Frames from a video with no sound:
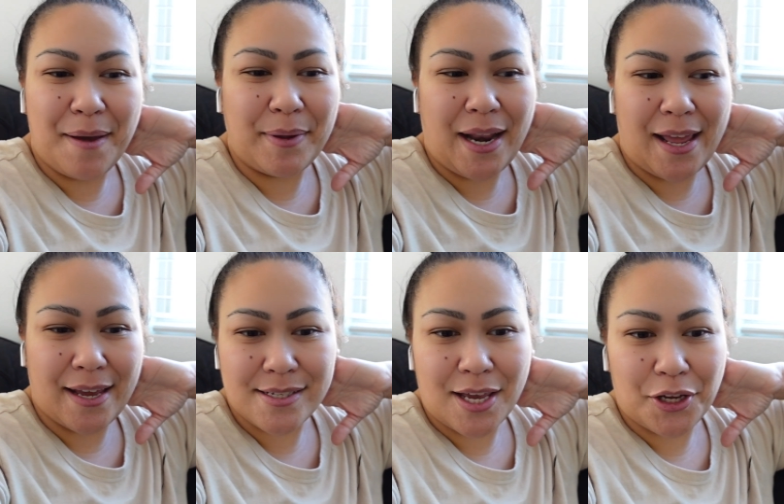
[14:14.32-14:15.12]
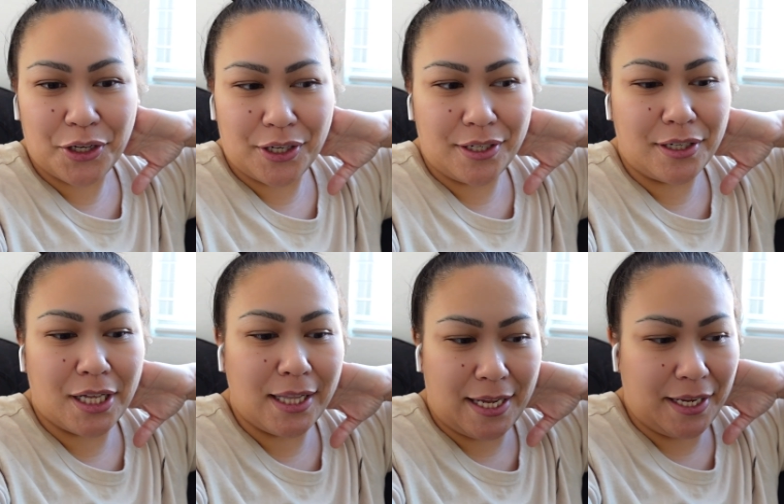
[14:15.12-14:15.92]
I mean, I guess I could
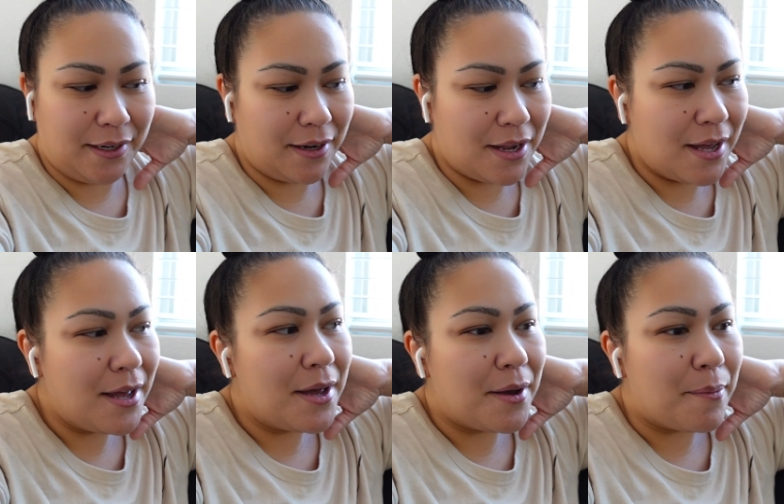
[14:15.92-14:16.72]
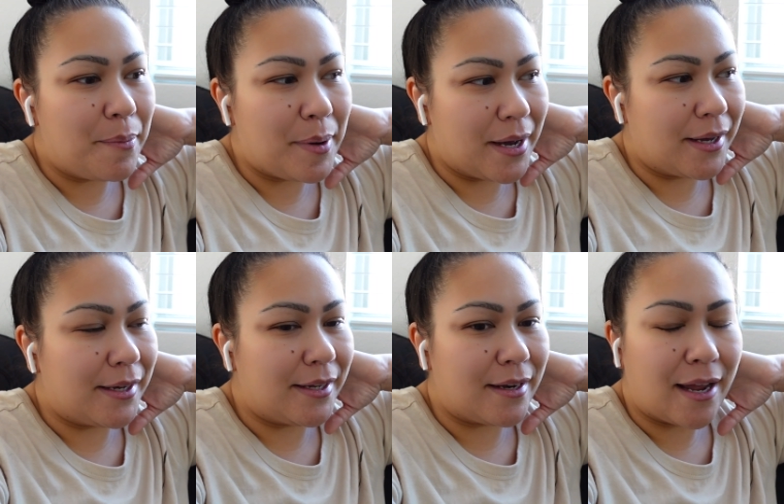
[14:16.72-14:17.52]
clean,
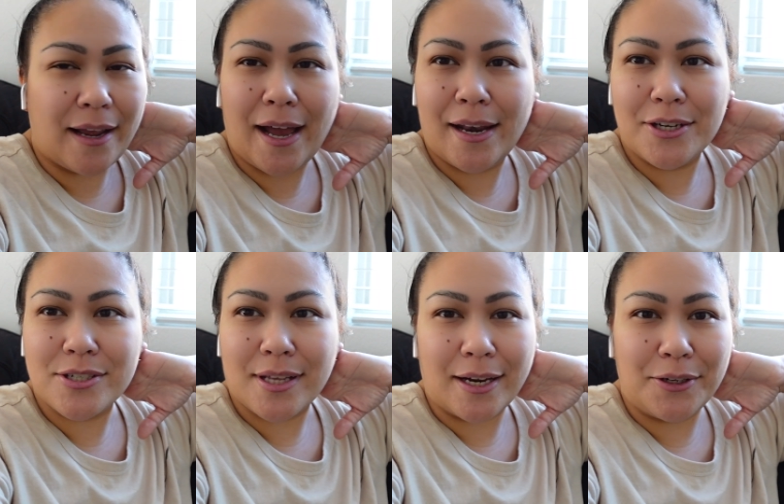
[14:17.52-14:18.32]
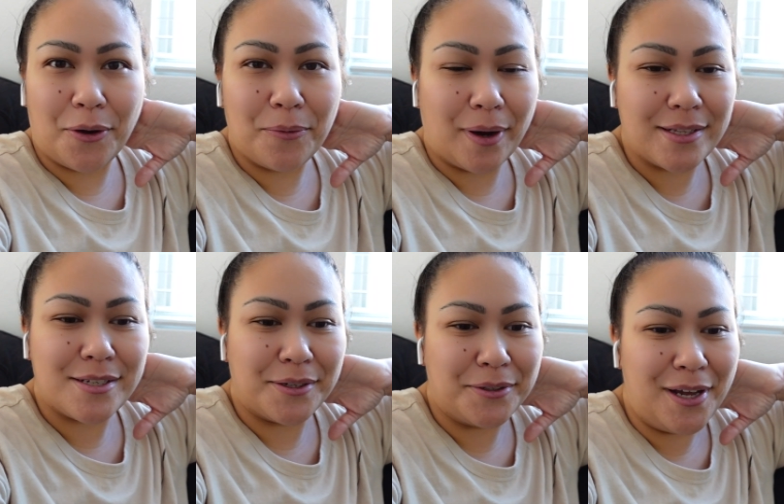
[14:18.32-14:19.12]
but I kind of just like don't want
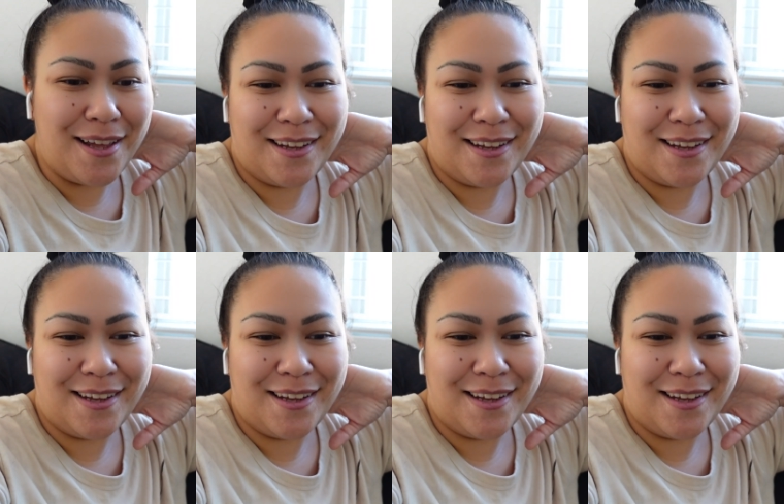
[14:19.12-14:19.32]
to.